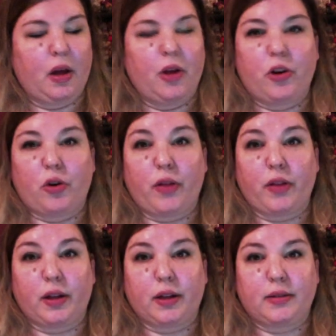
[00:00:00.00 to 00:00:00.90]
they're on
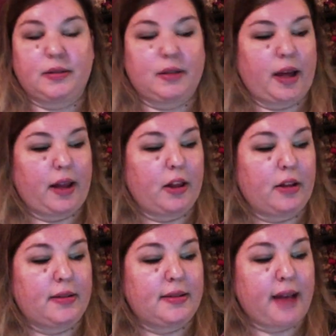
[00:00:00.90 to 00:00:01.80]
the list. And the
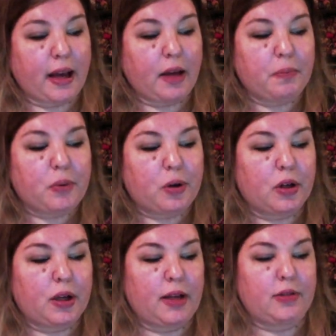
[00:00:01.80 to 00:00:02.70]
second
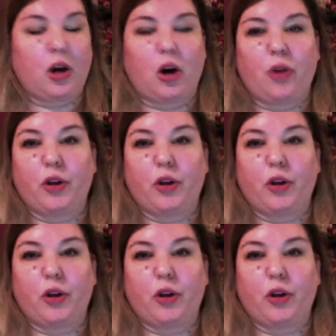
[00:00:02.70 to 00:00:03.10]
book is called The